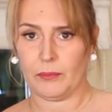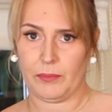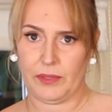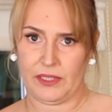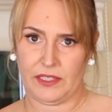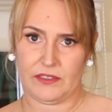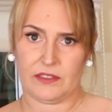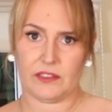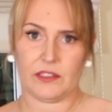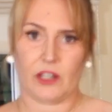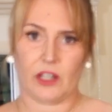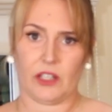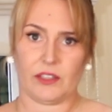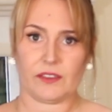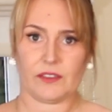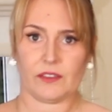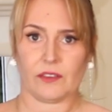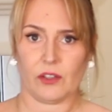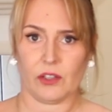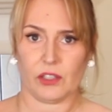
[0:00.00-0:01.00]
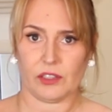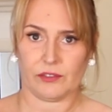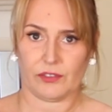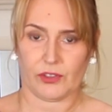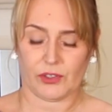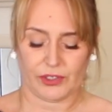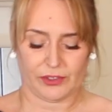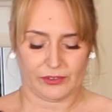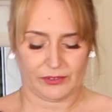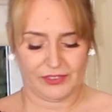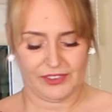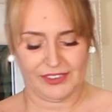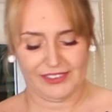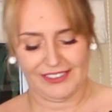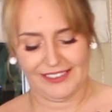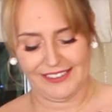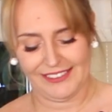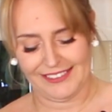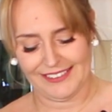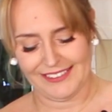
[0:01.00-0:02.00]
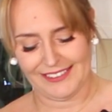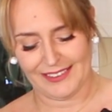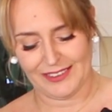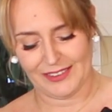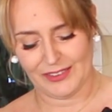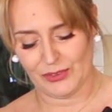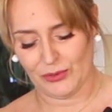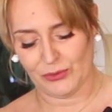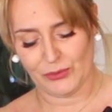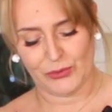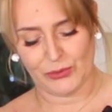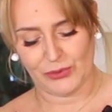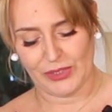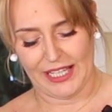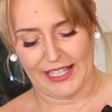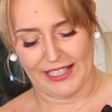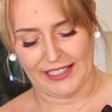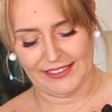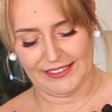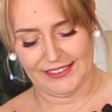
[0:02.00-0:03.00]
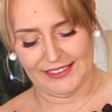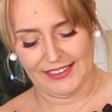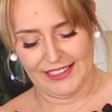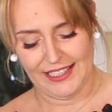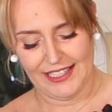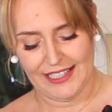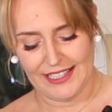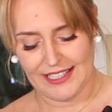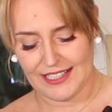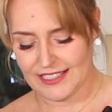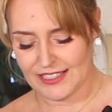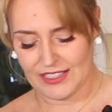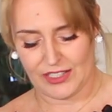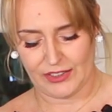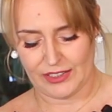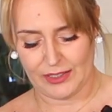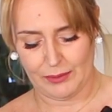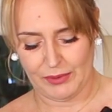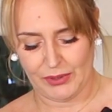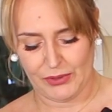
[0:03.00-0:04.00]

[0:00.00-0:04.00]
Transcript: Please not olive oil. Don't do that. It's not gonna